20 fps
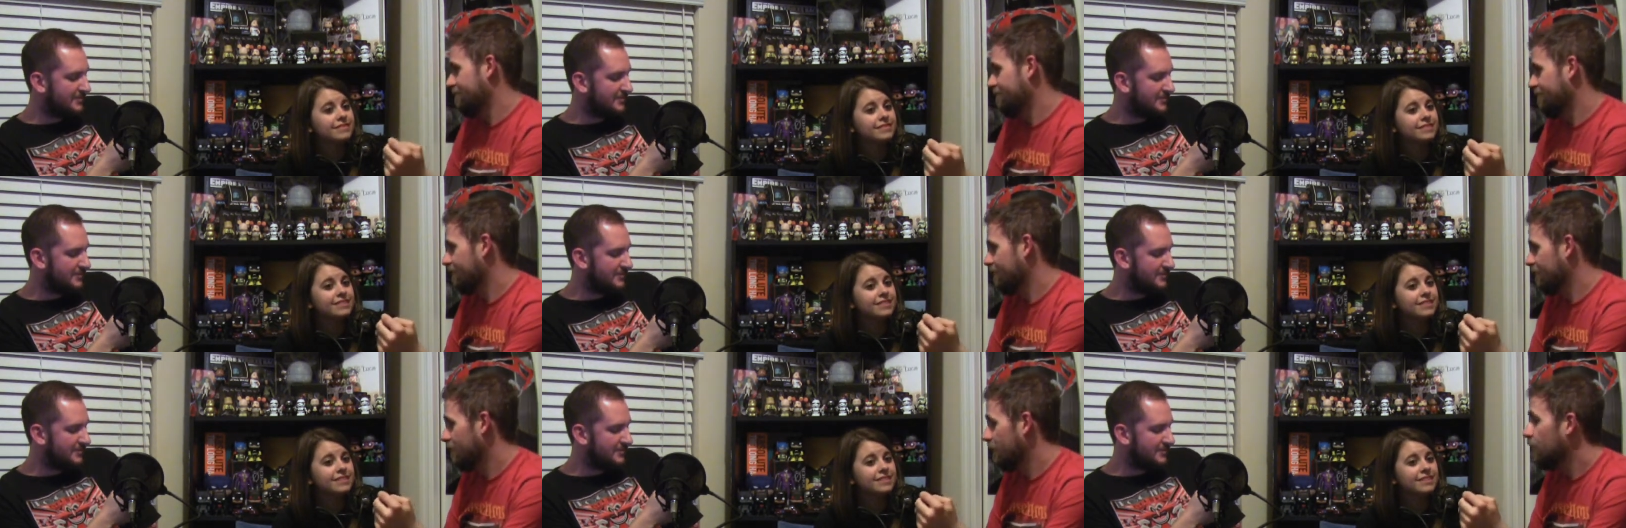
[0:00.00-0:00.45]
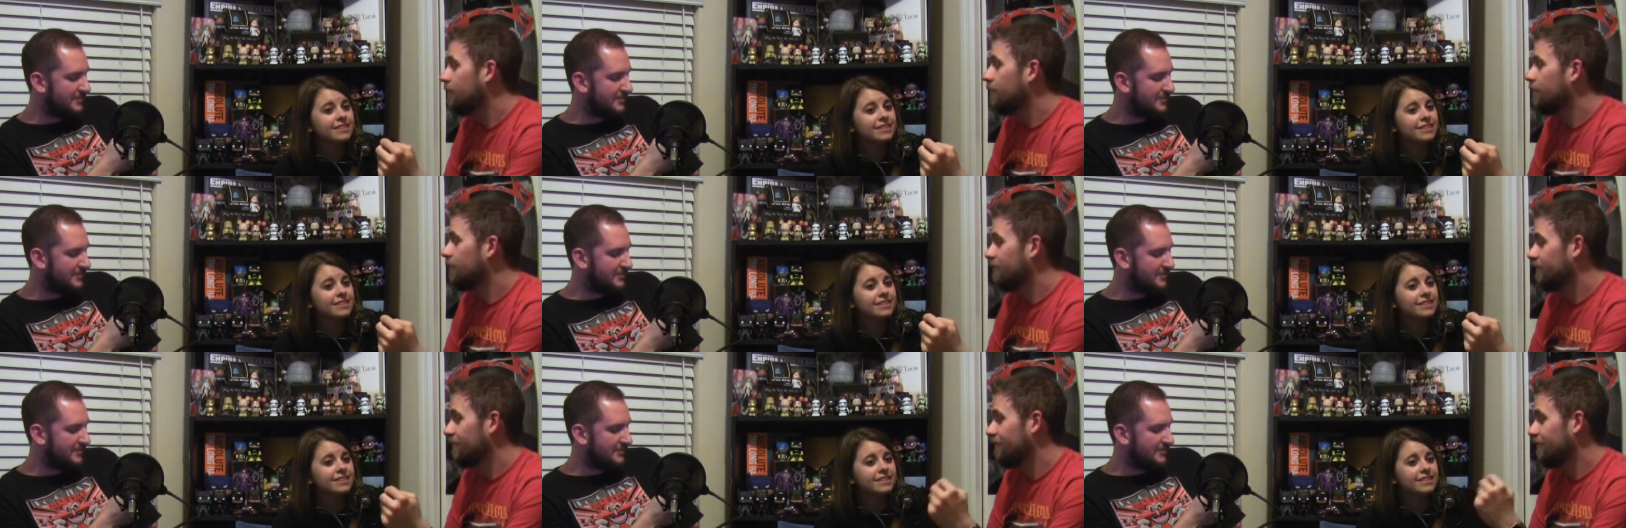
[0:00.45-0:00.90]

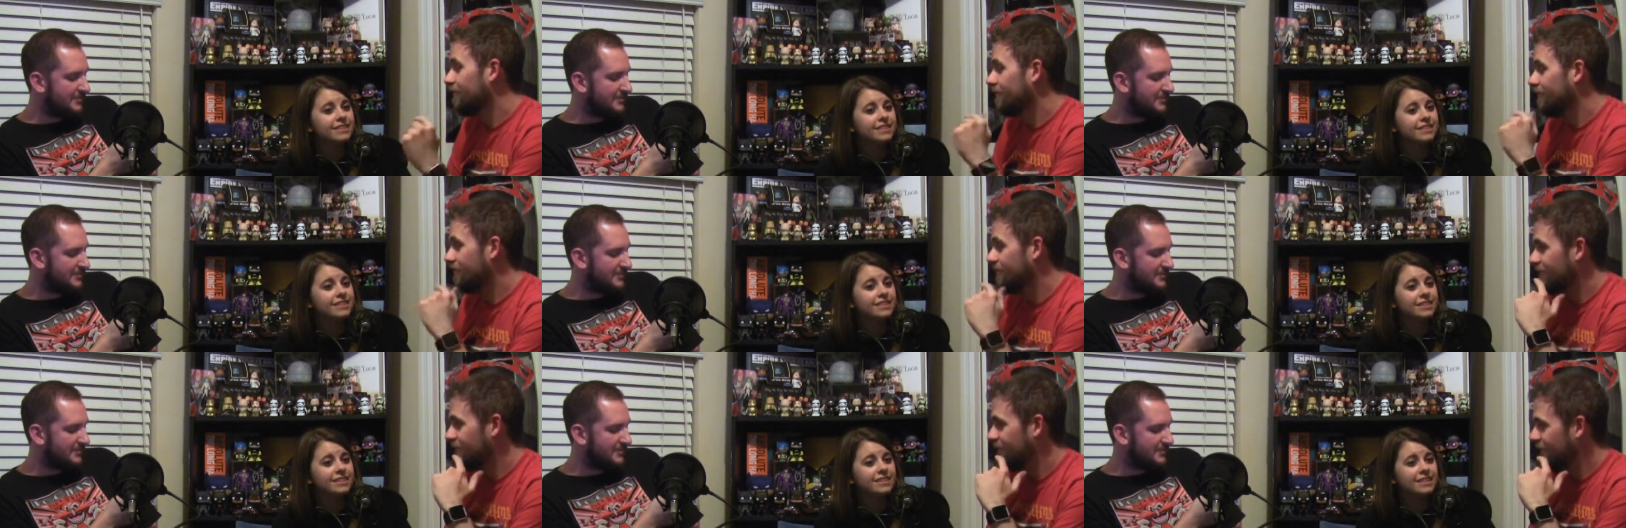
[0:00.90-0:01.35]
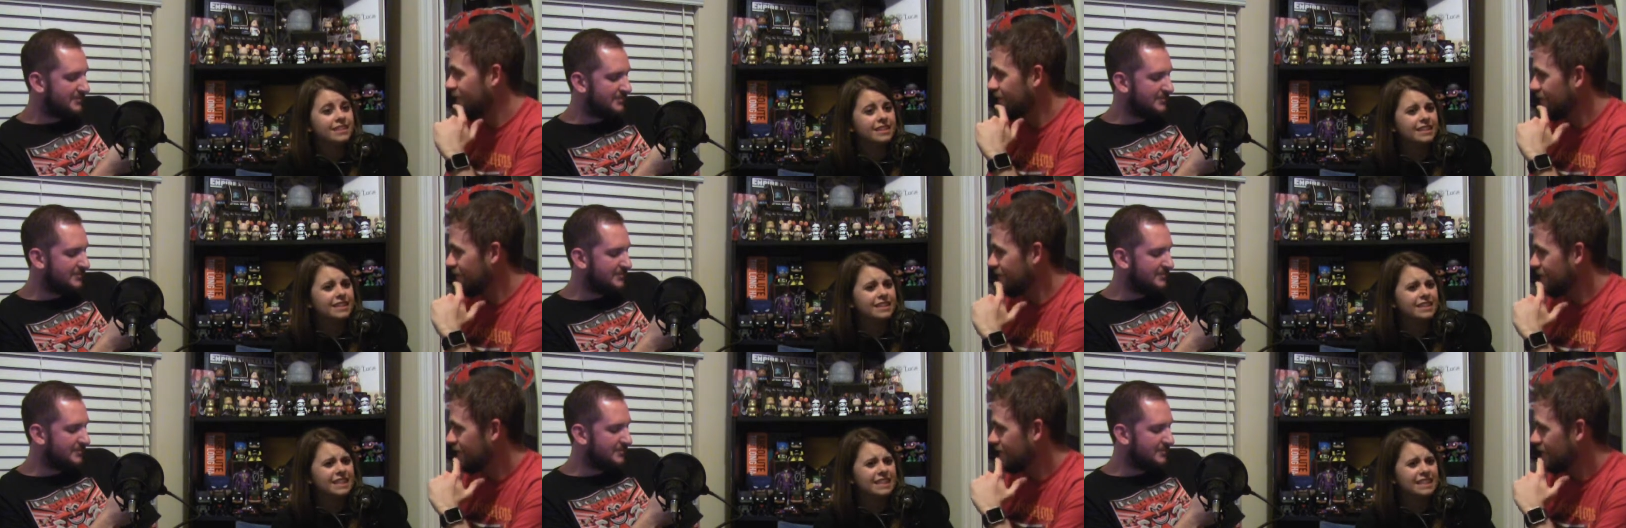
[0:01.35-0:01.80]

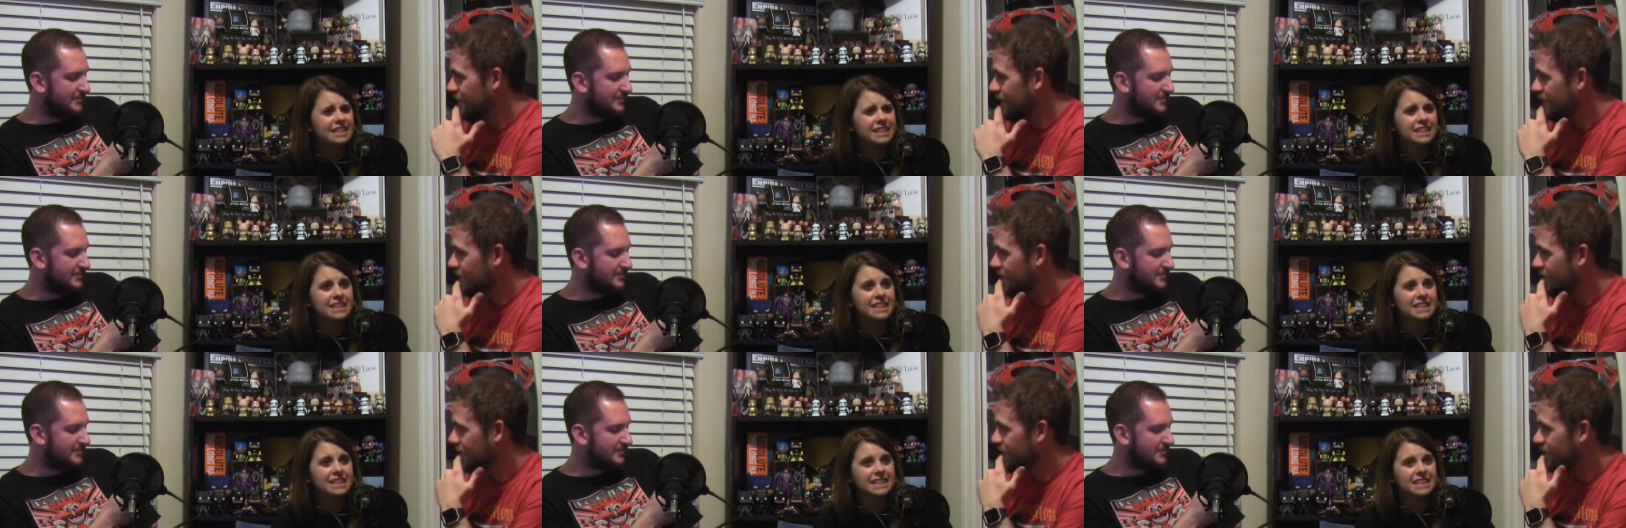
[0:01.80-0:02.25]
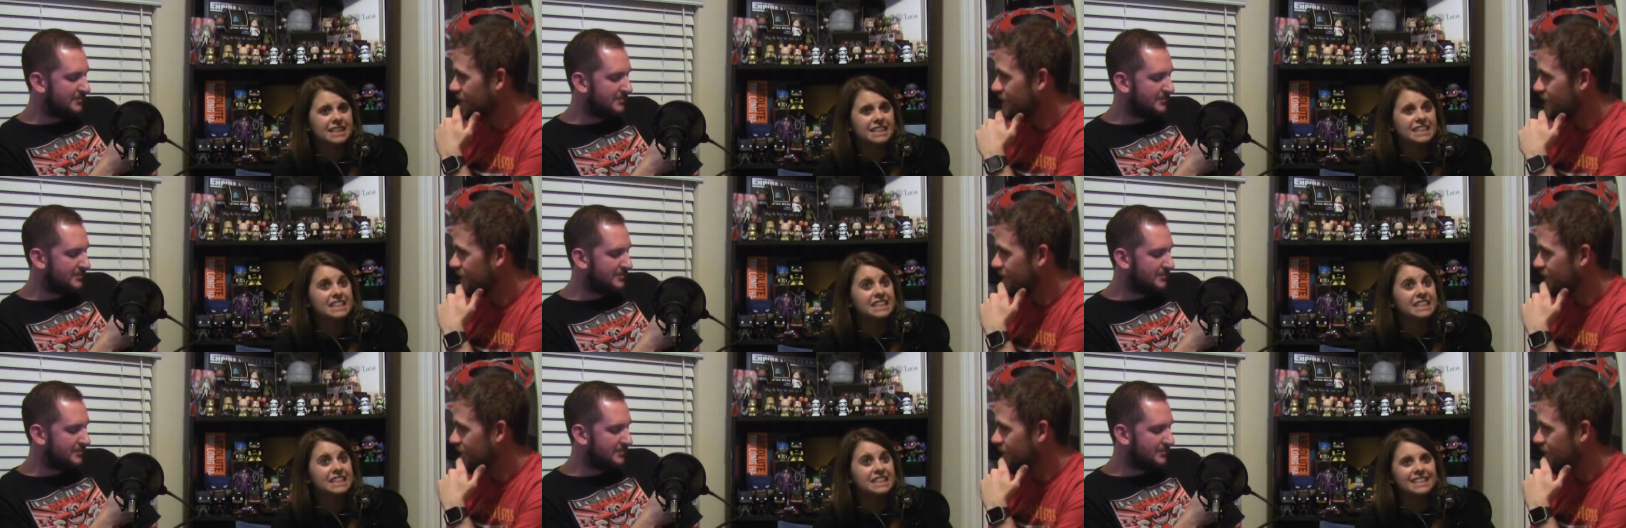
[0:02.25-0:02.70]

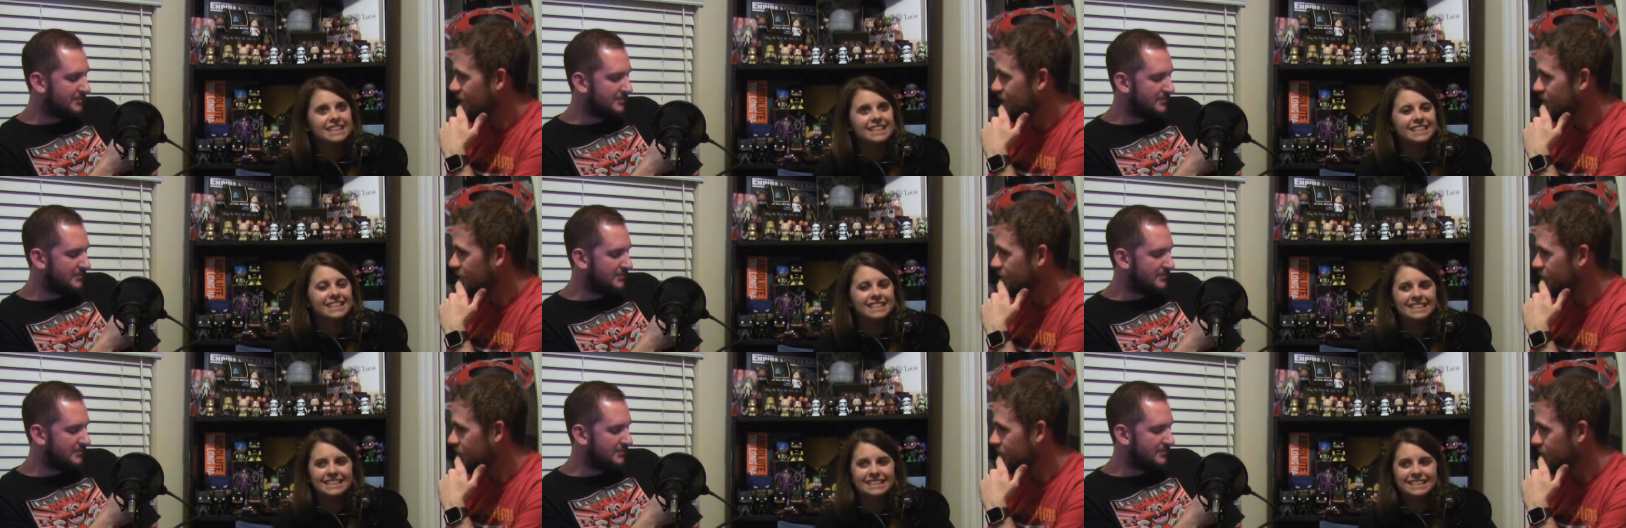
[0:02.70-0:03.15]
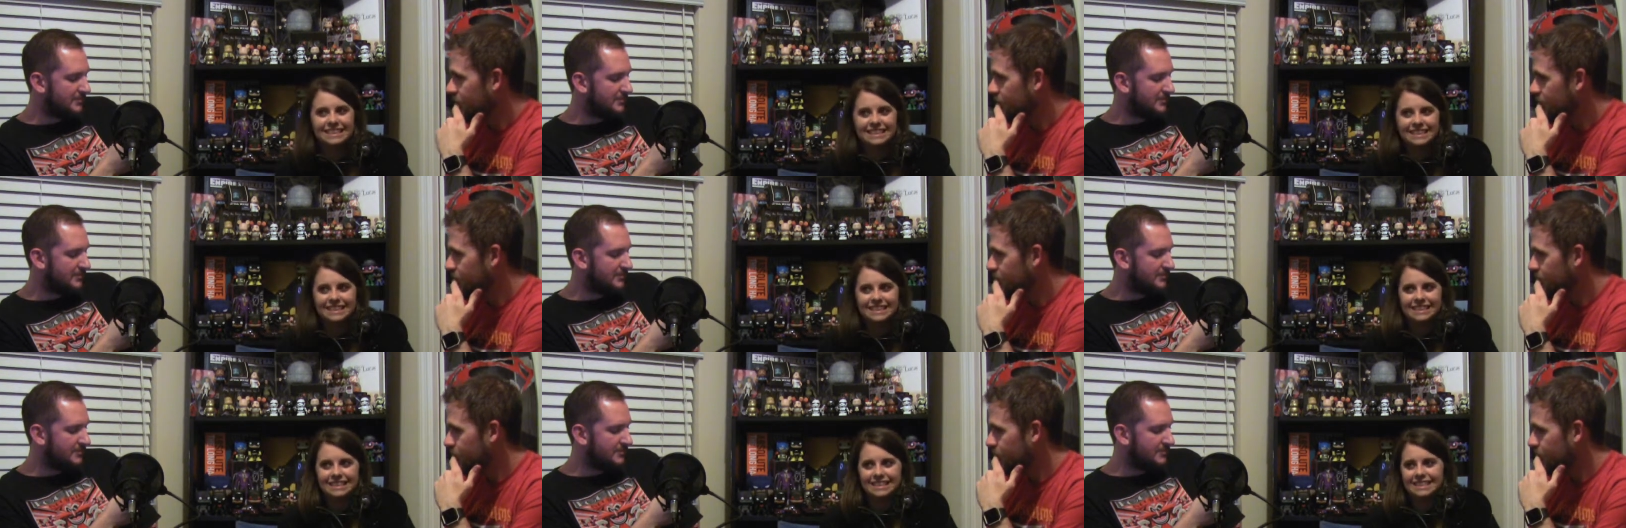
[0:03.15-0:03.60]

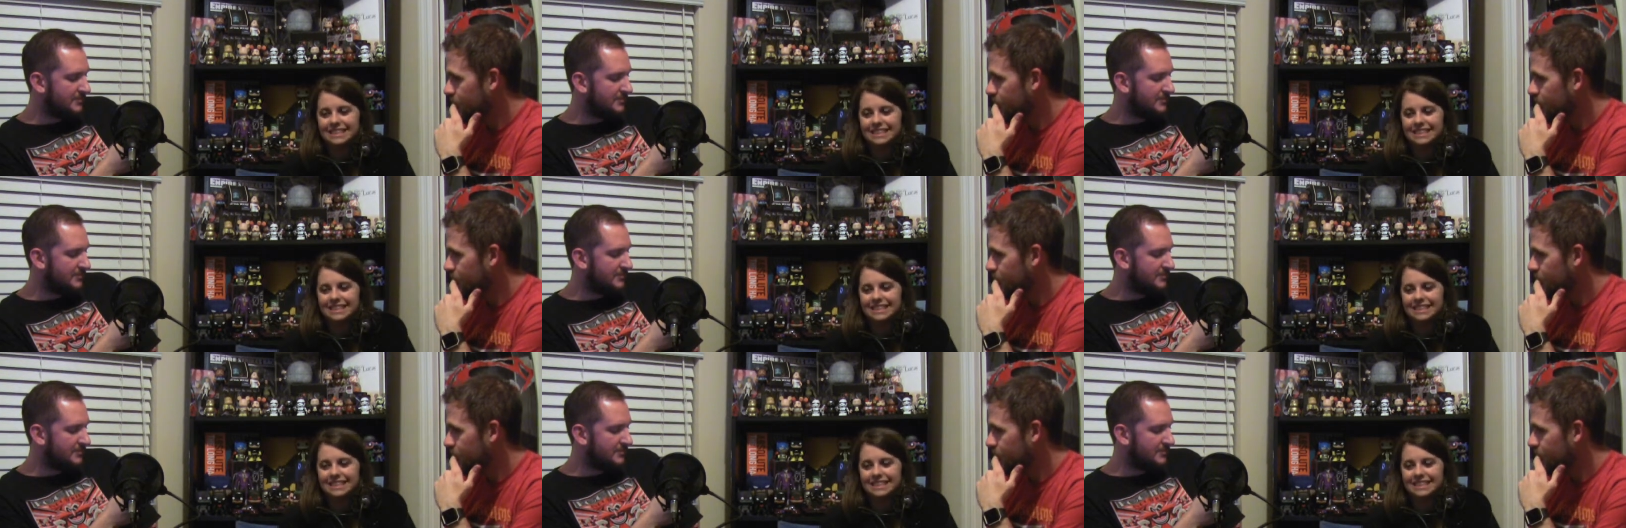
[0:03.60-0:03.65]
(silence)